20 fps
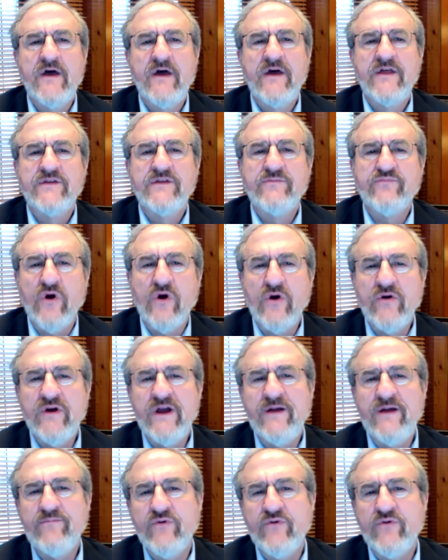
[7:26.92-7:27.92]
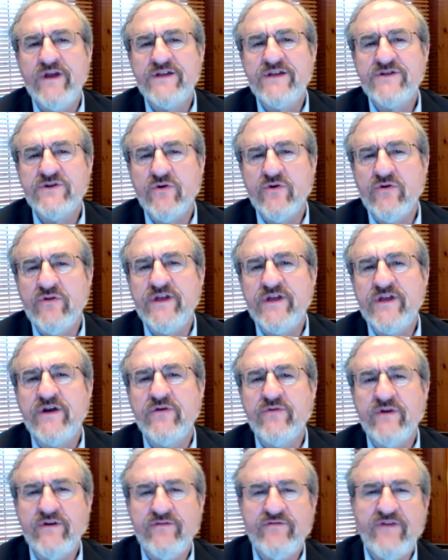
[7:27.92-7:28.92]
The program brings early
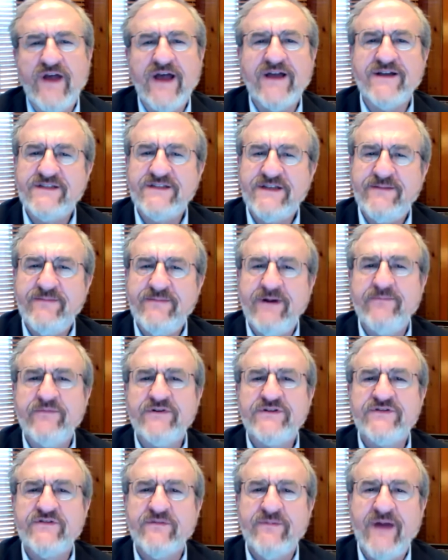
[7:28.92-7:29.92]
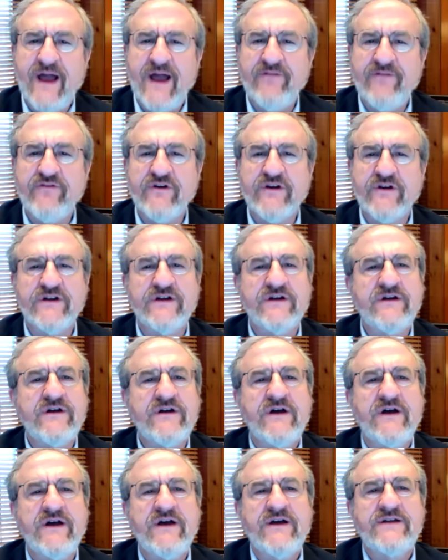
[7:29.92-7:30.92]
career faculty members from Africa
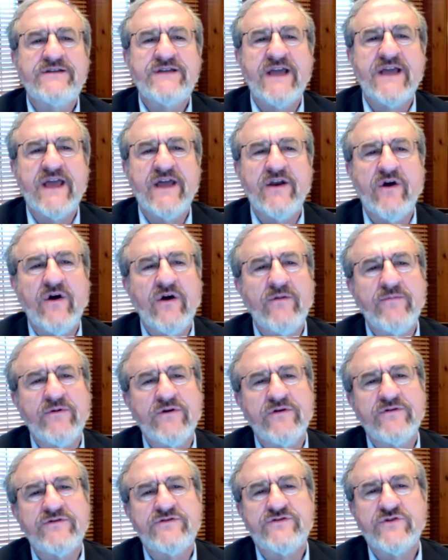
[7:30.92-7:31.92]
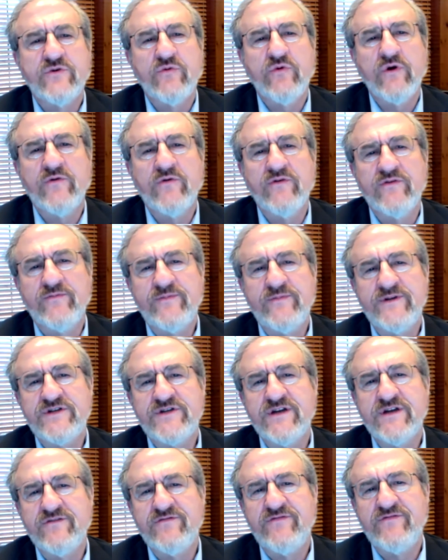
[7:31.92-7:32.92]
to Ann Arbor to work with
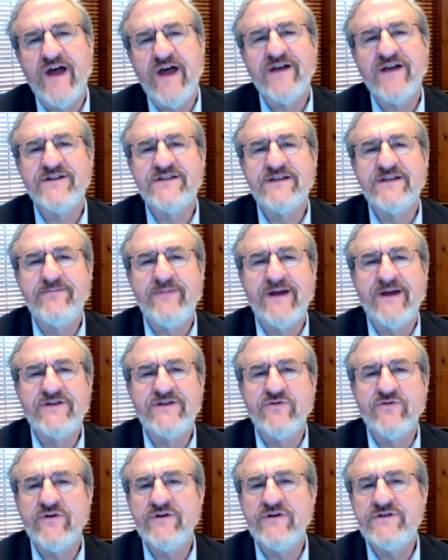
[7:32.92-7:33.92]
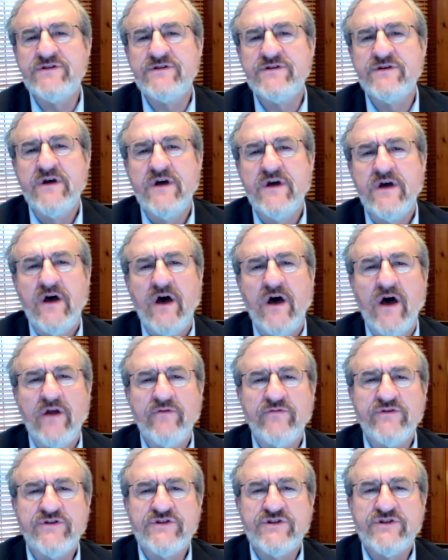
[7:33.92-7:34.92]
Michigan faculty mentors on
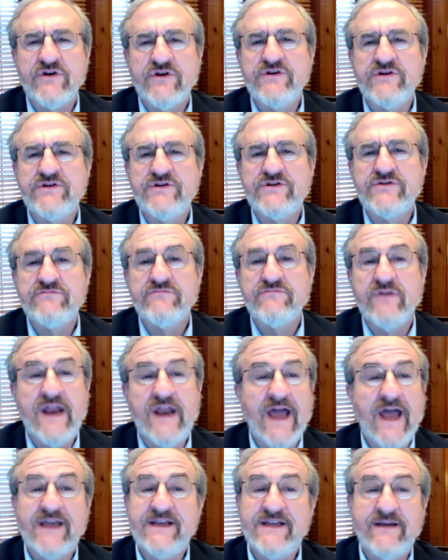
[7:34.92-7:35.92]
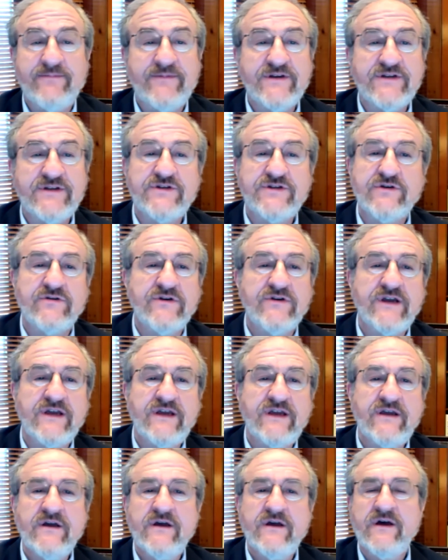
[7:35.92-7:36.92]
research, an academic
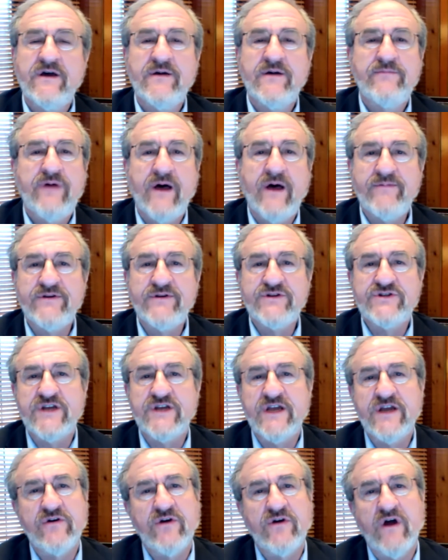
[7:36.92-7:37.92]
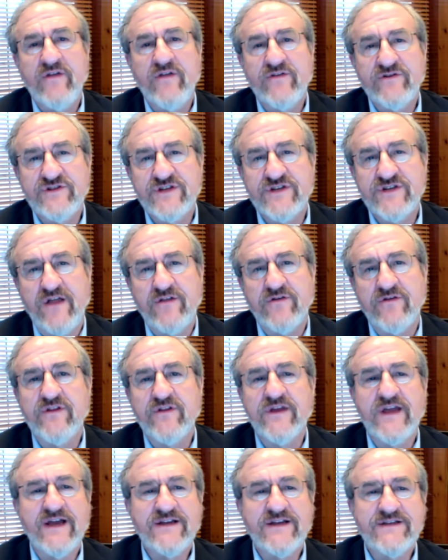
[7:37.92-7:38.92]
degree, publishing, or other
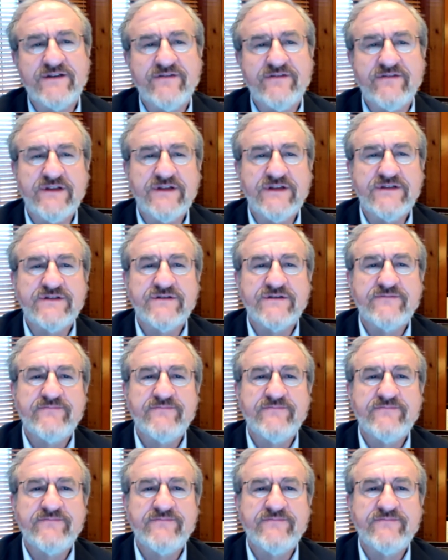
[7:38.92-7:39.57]
scholarly activities.